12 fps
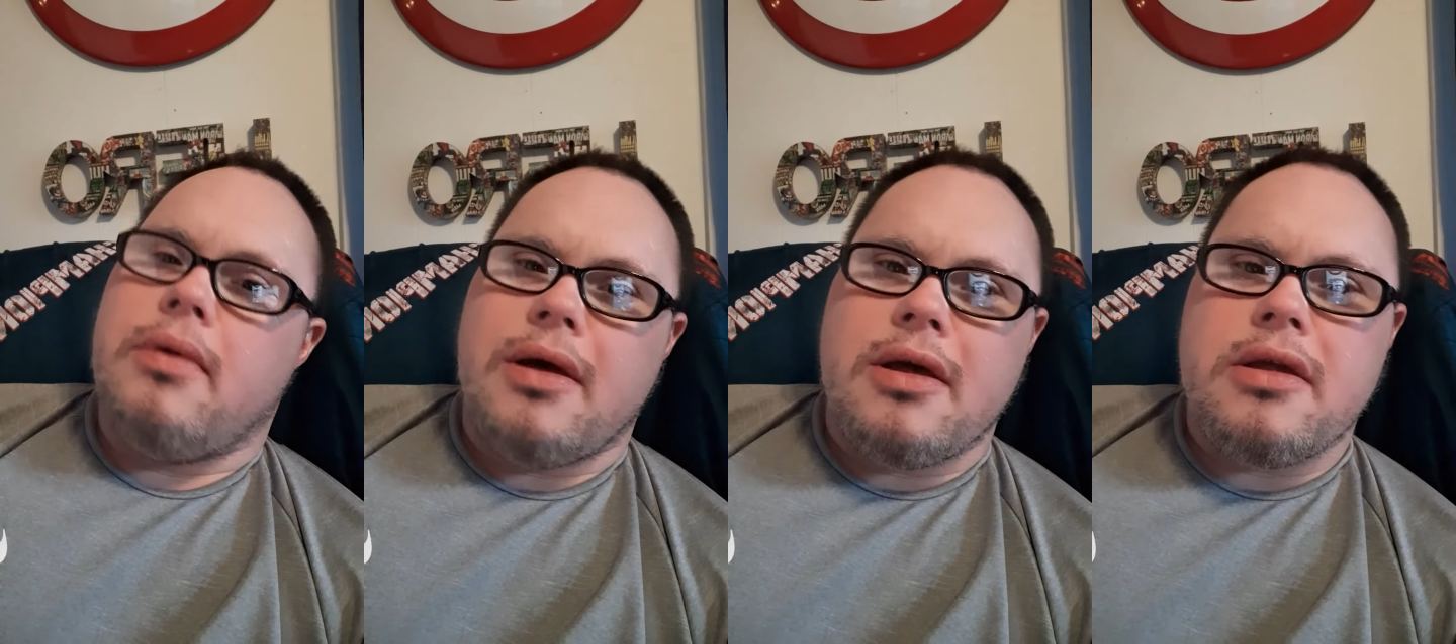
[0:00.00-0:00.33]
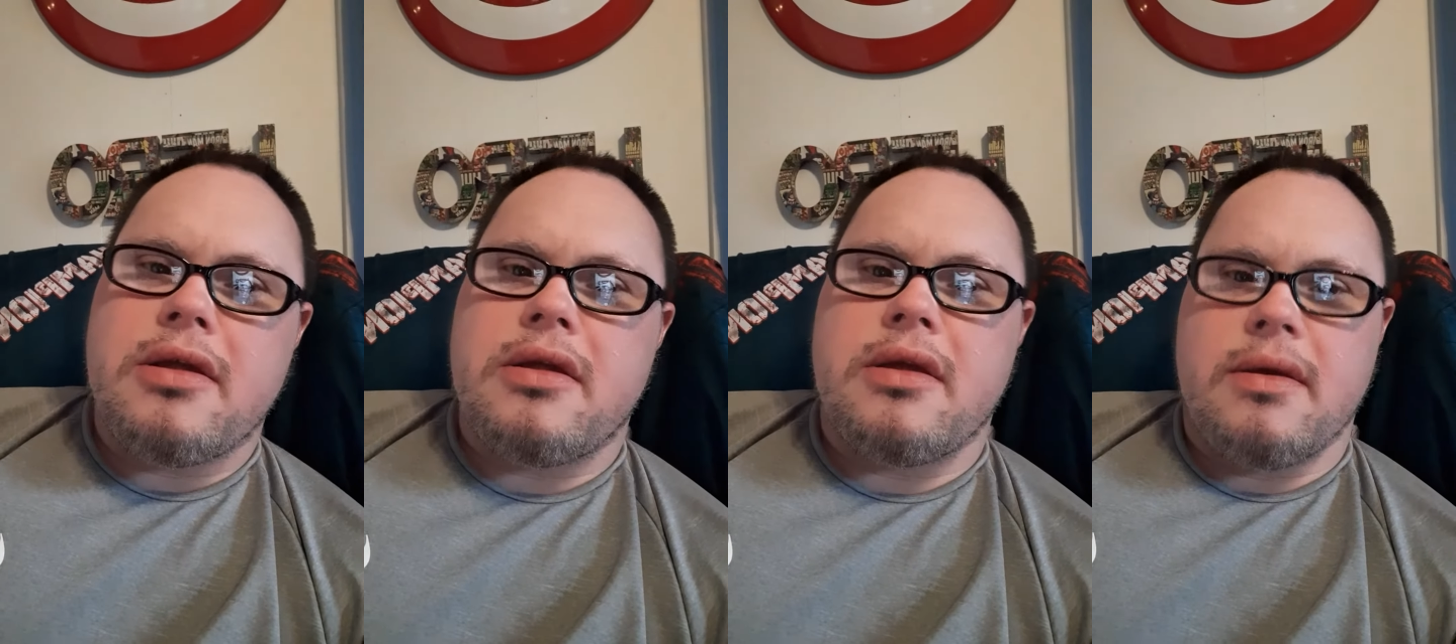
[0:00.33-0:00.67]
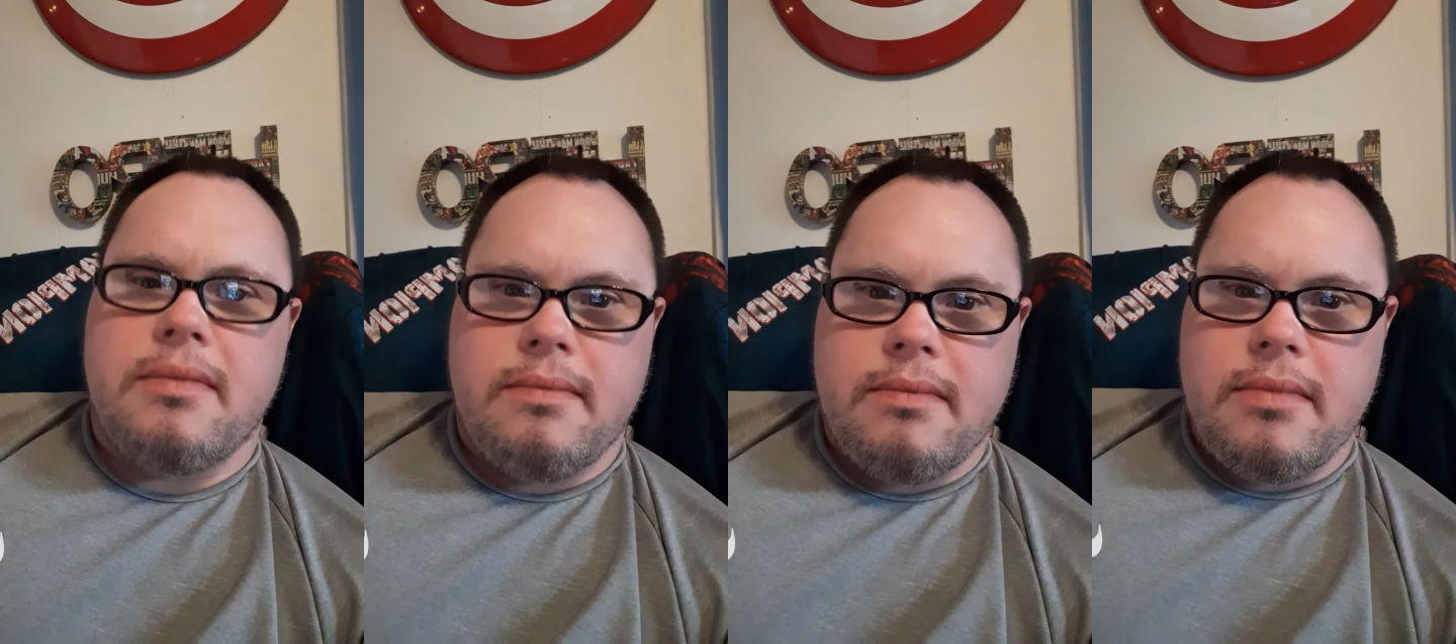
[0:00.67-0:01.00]
guys
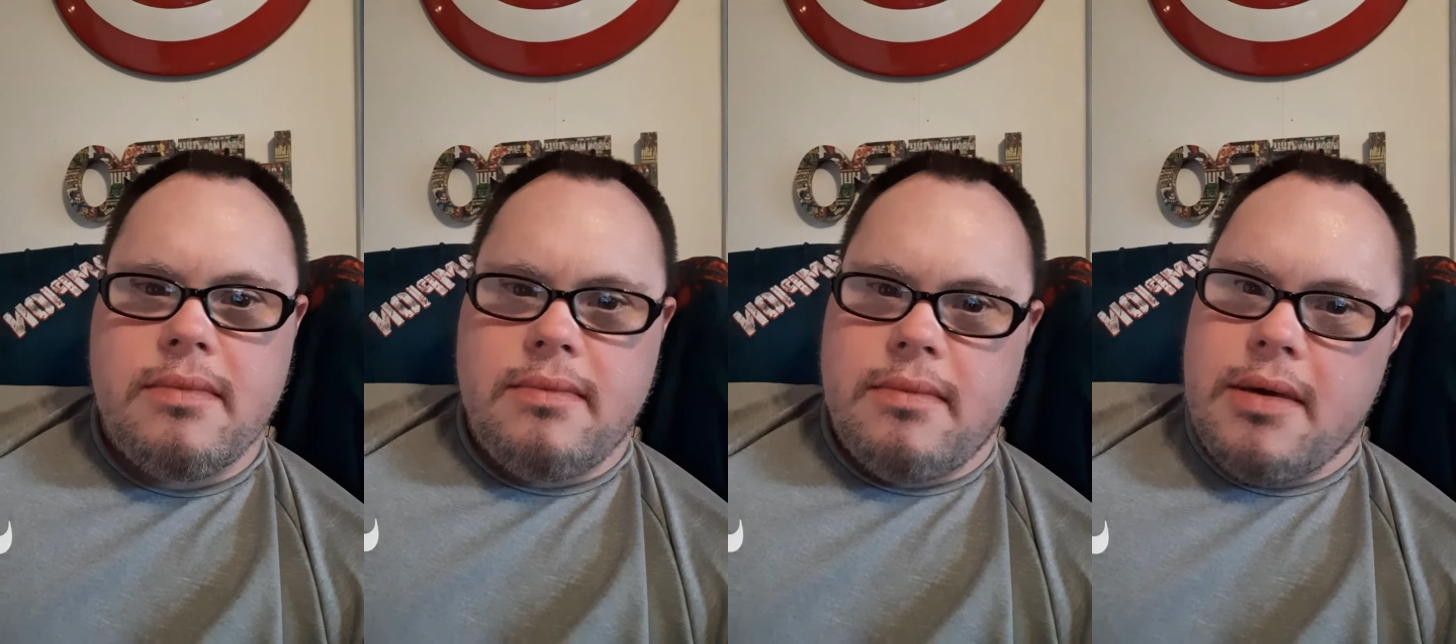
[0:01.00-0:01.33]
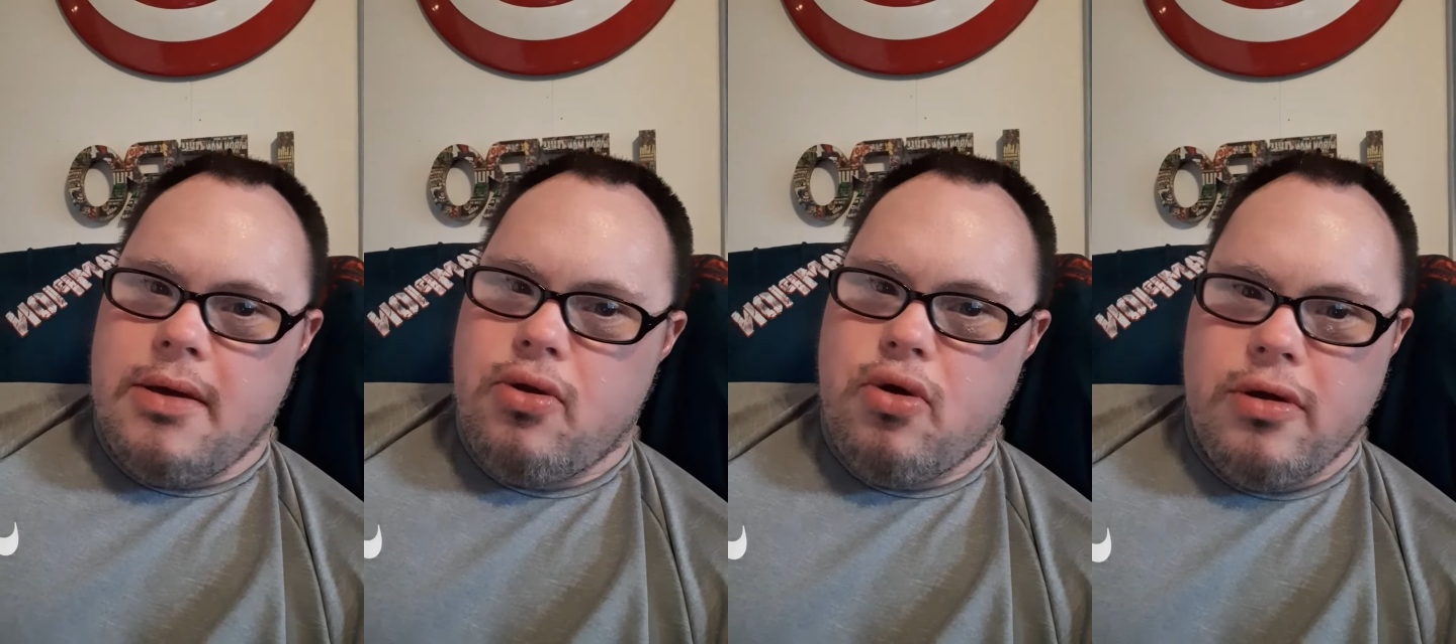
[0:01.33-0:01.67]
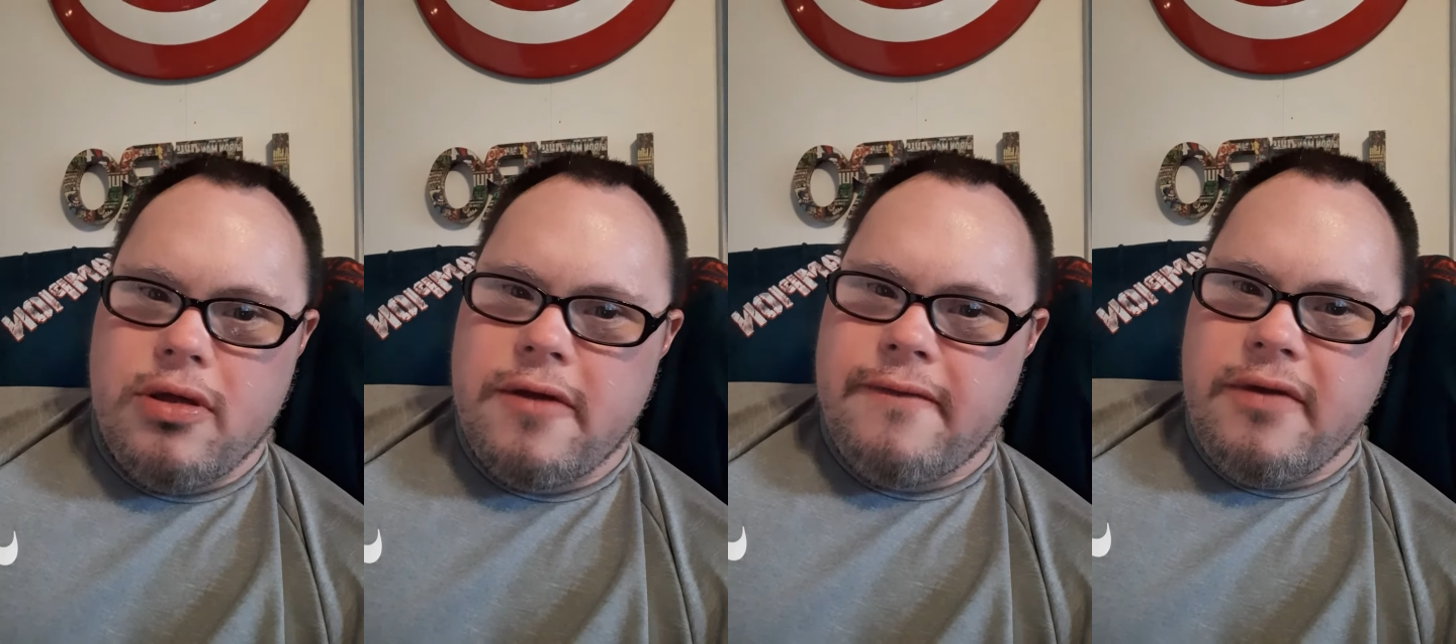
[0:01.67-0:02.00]
enjoy
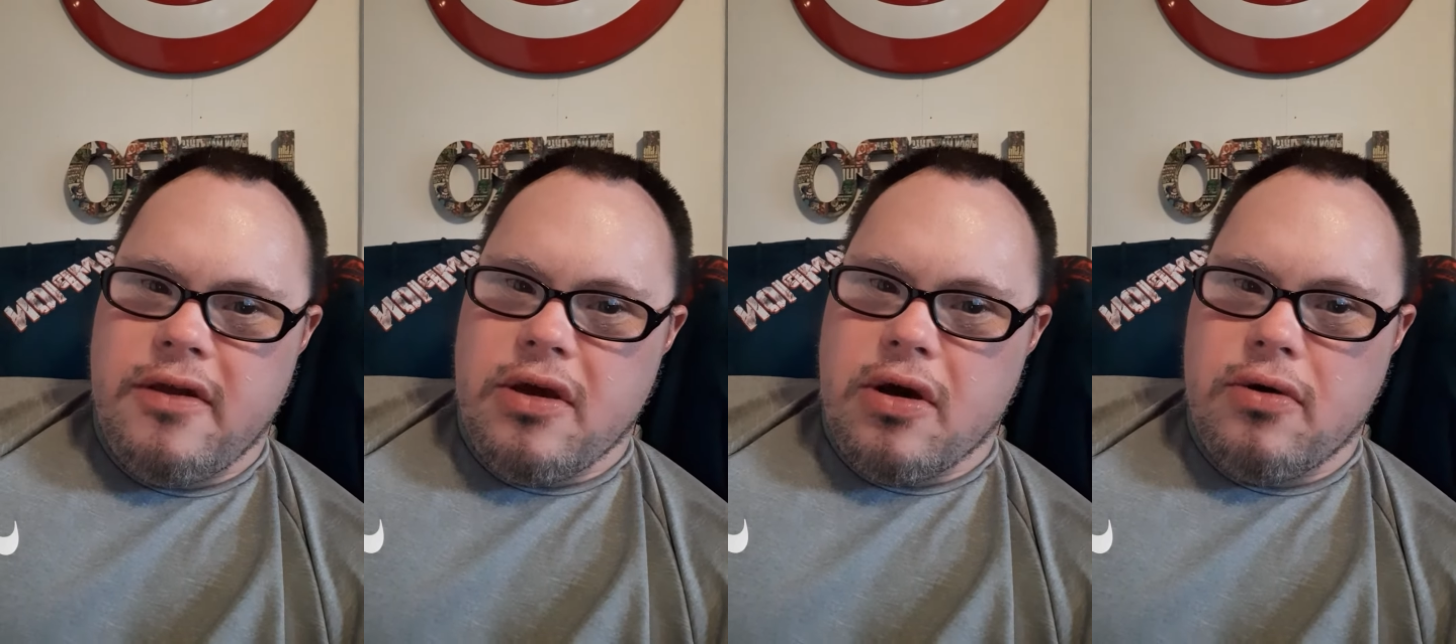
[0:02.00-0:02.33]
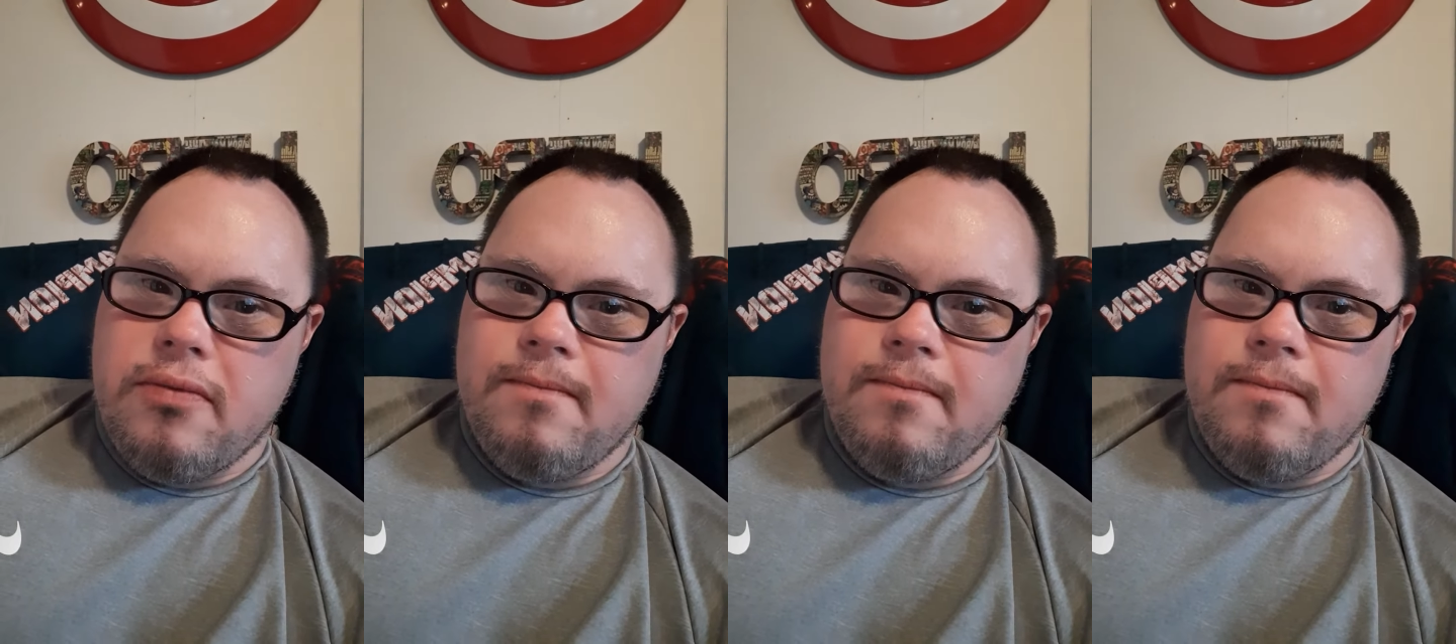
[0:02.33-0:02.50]
this video.